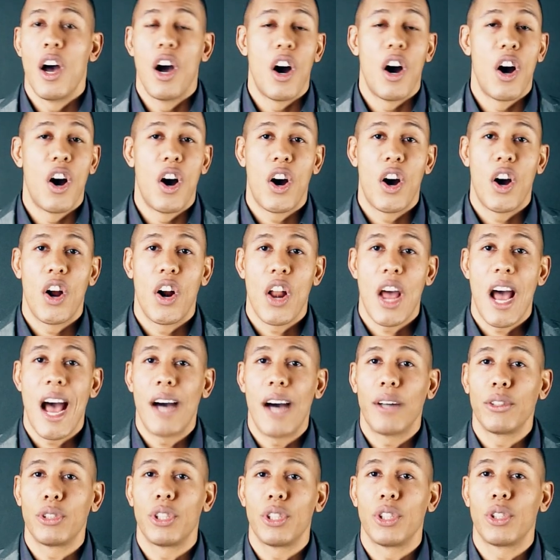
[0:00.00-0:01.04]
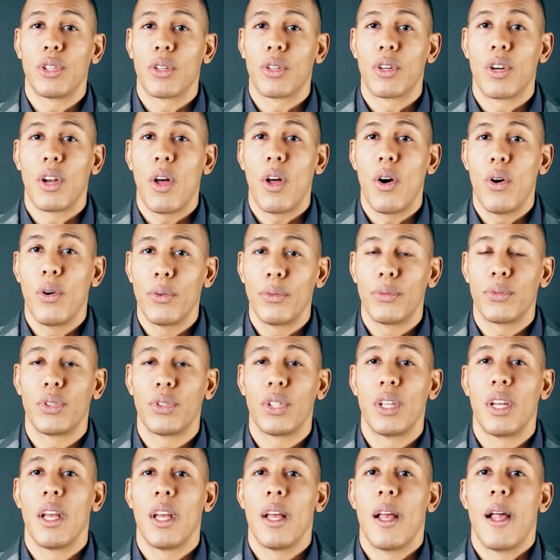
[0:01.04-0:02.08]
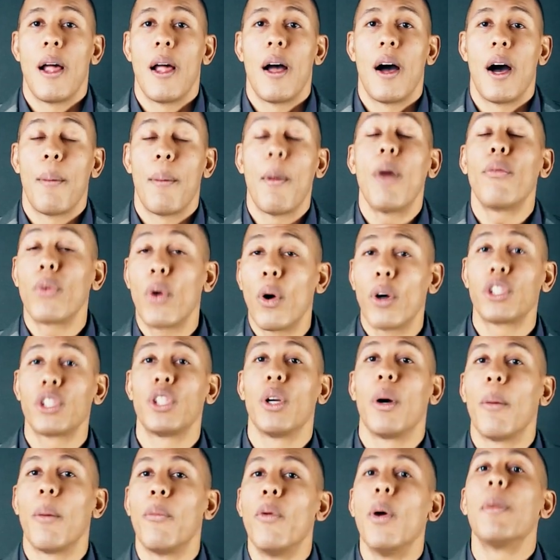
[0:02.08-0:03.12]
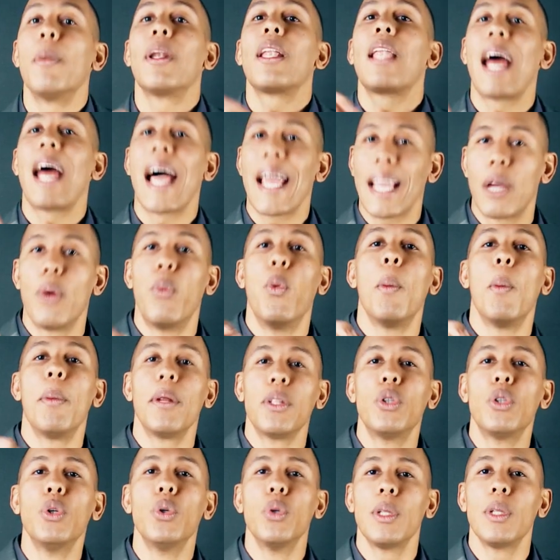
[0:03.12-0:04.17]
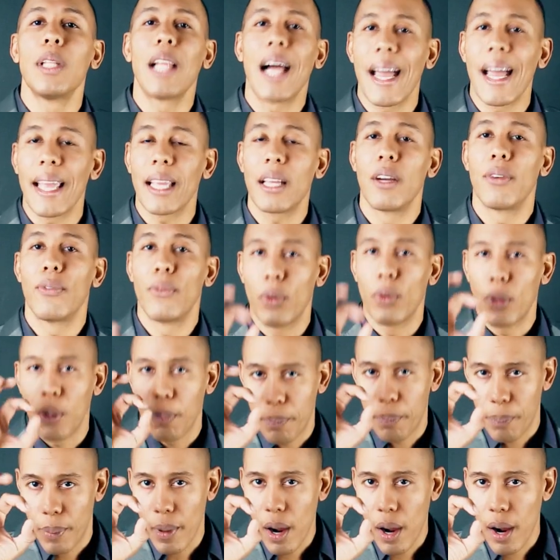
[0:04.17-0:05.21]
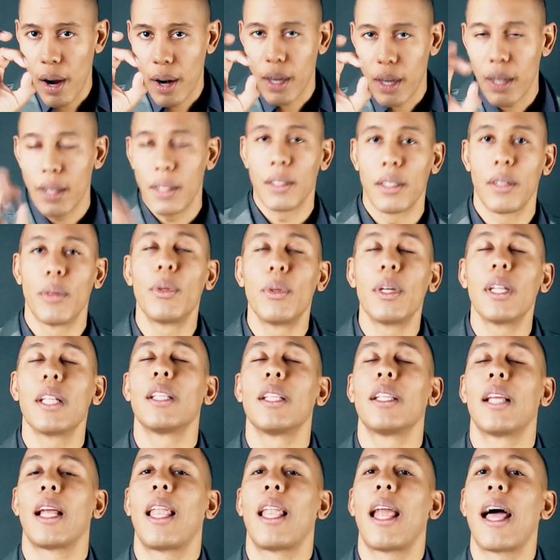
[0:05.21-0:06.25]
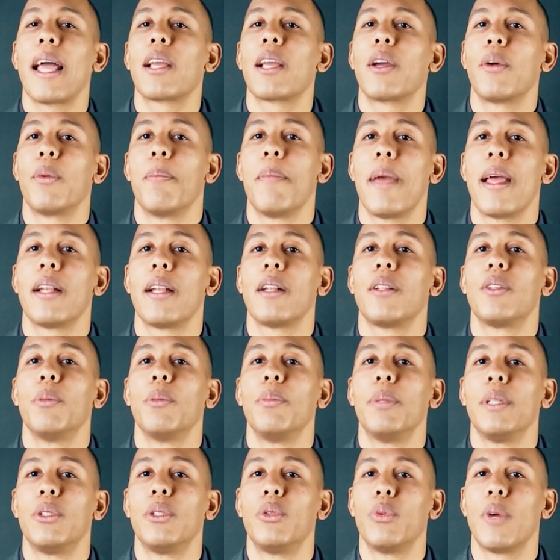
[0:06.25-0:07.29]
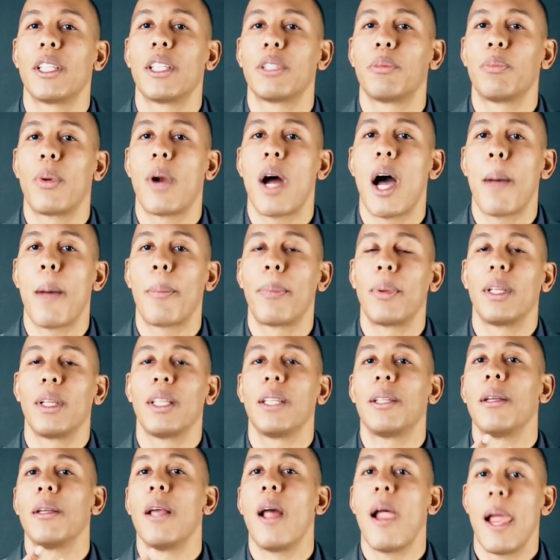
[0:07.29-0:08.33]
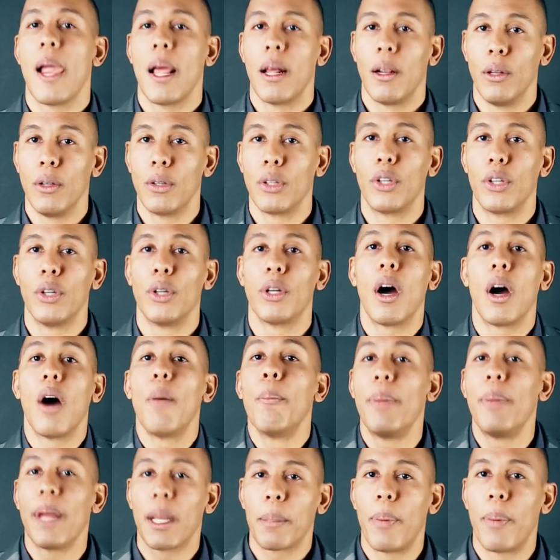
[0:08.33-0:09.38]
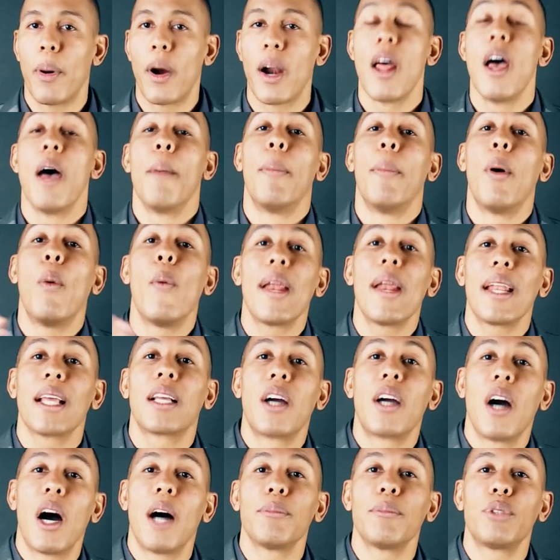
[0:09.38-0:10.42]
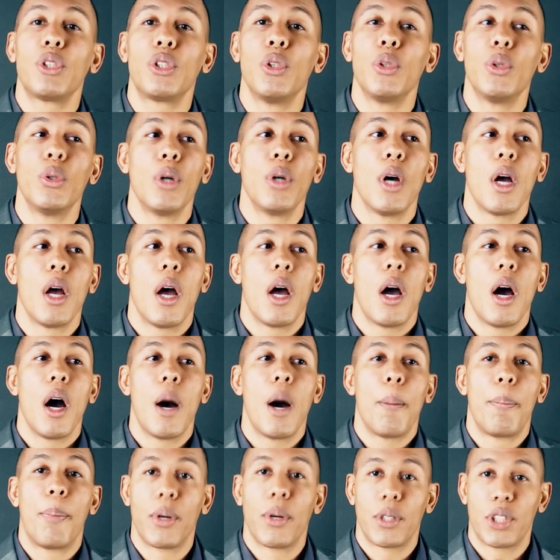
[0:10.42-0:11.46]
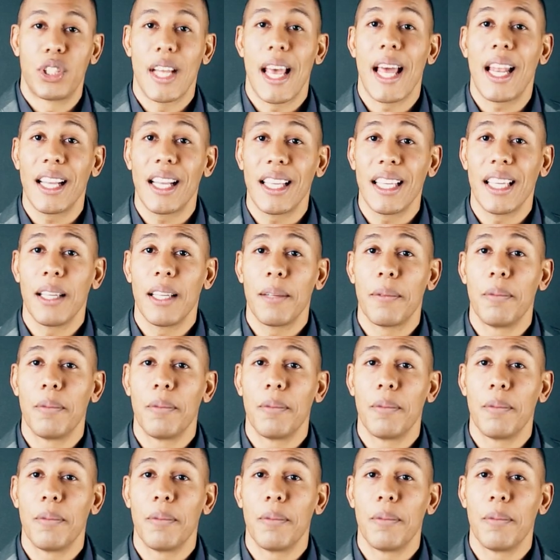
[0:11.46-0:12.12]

on houses, on clothes. Um, of course, women like, women do like for a part, really, they like men to be dressed properly, look good, big part. But when it comes to personality,